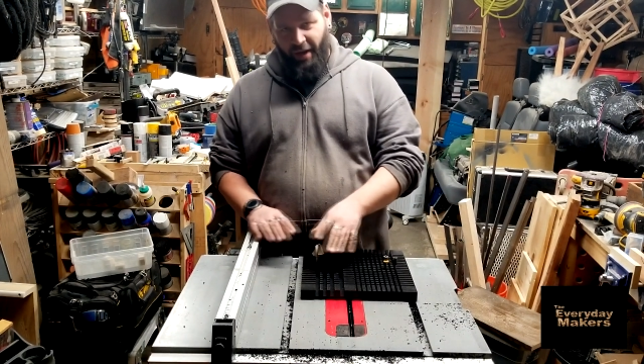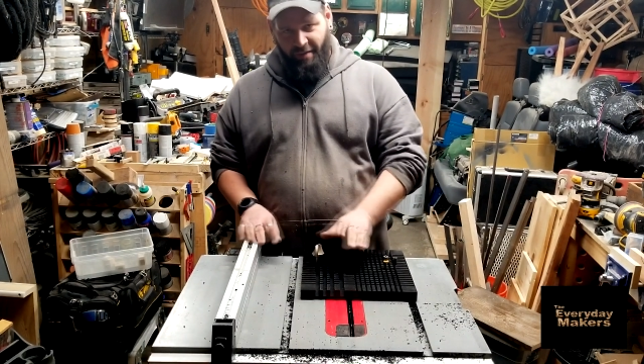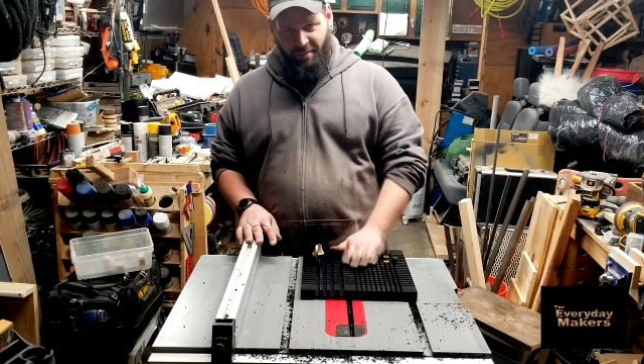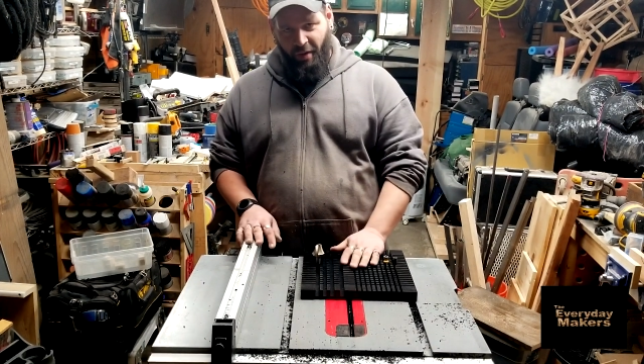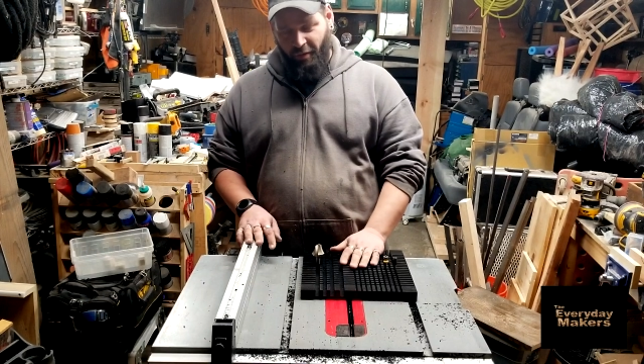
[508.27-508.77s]
have
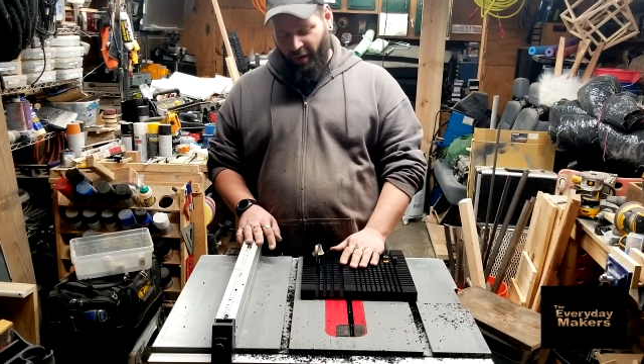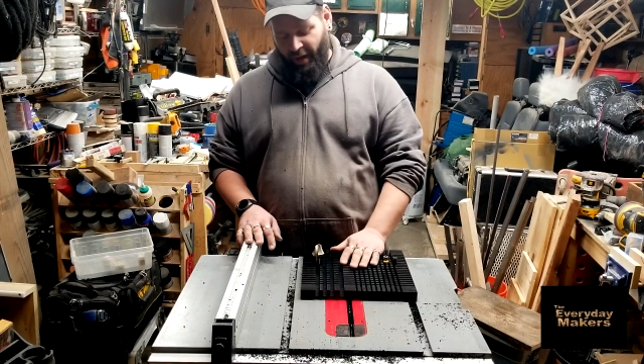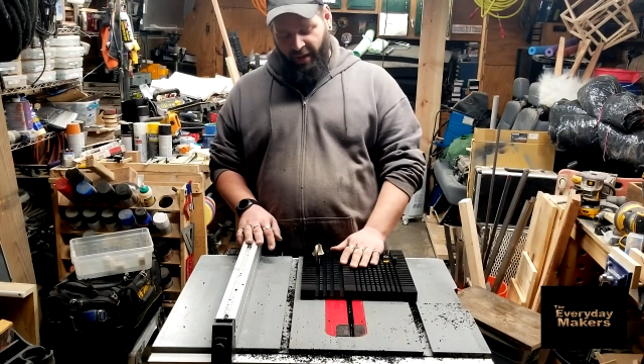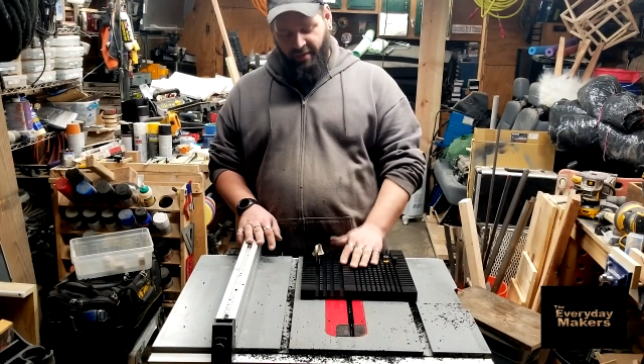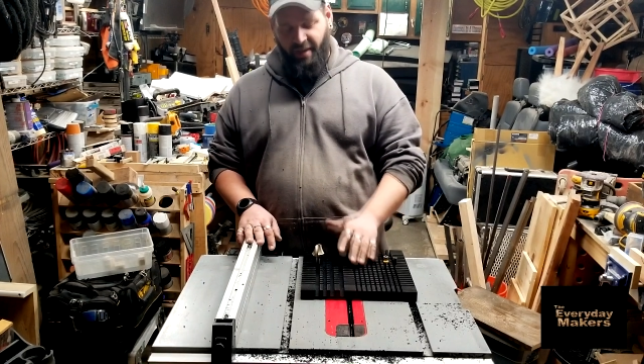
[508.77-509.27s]
some
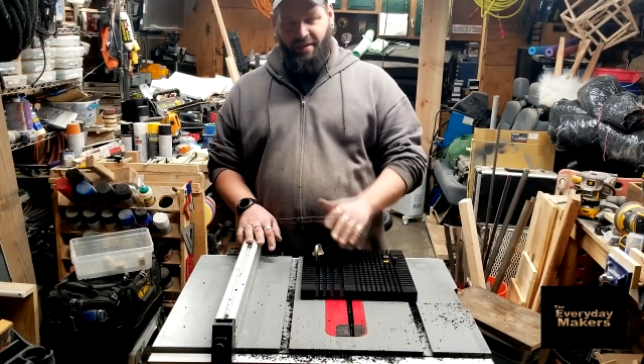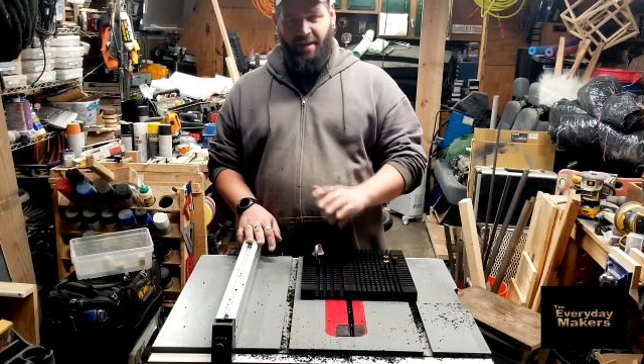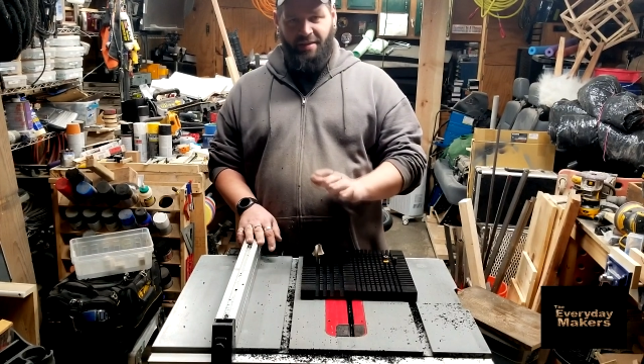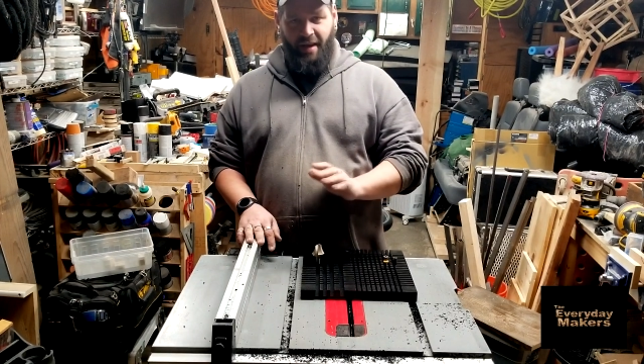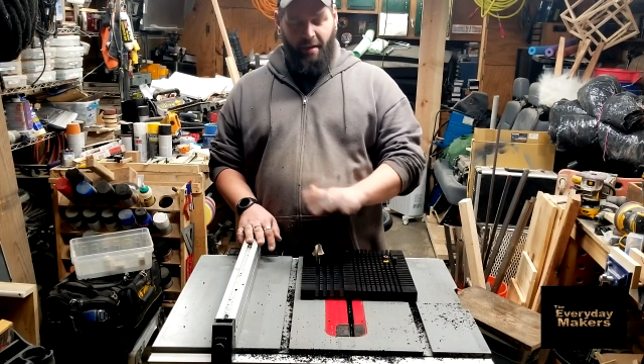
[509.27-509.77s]
overhang, so that's
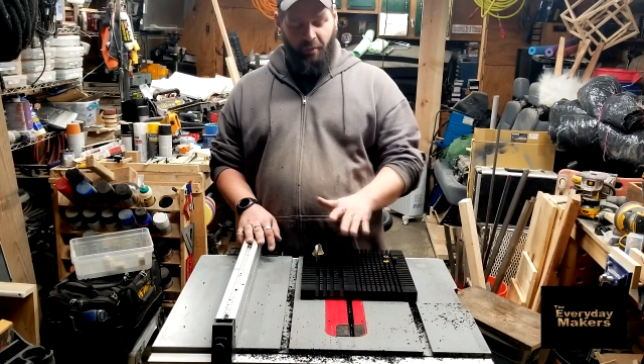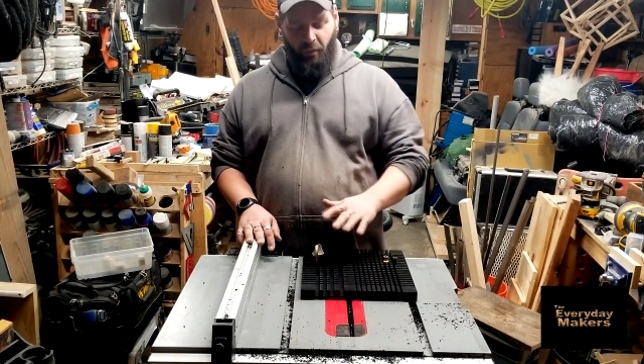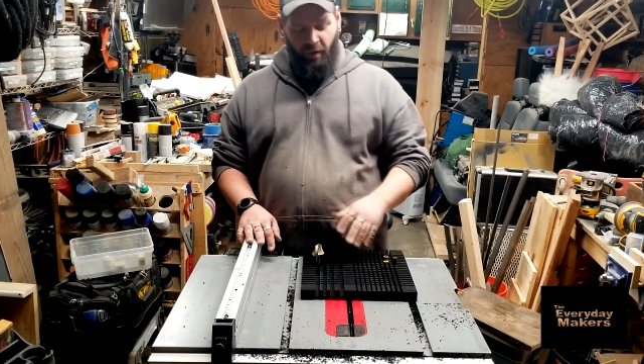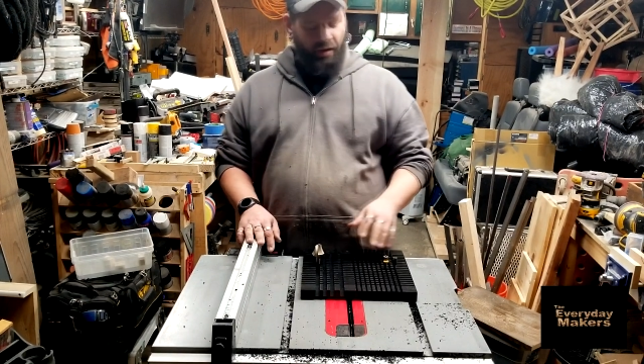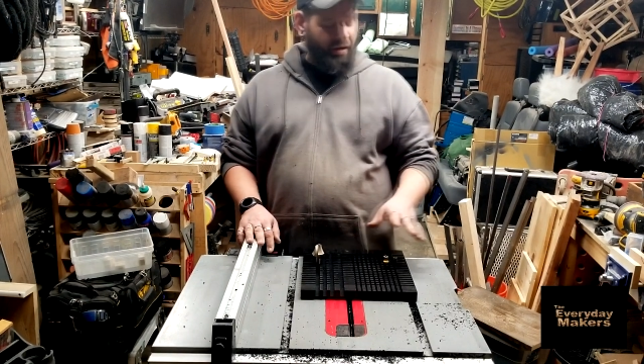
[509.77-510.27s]
not saying
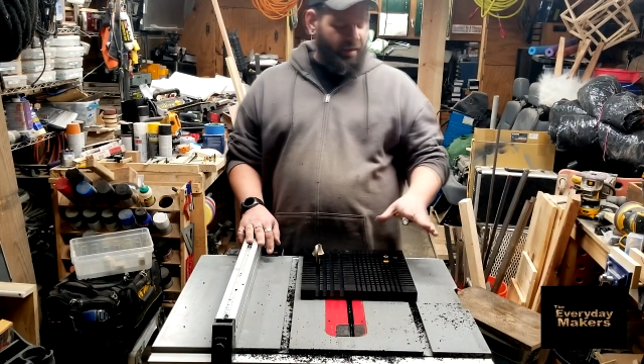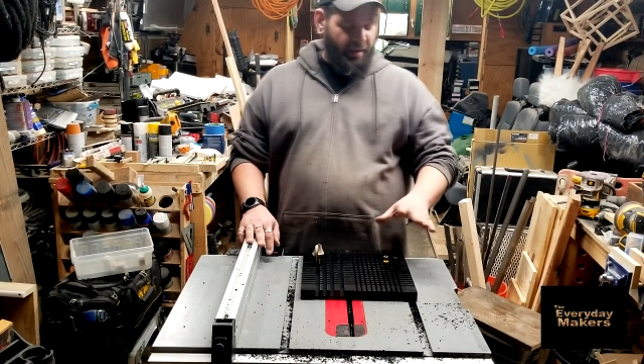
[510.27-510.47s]
everyone.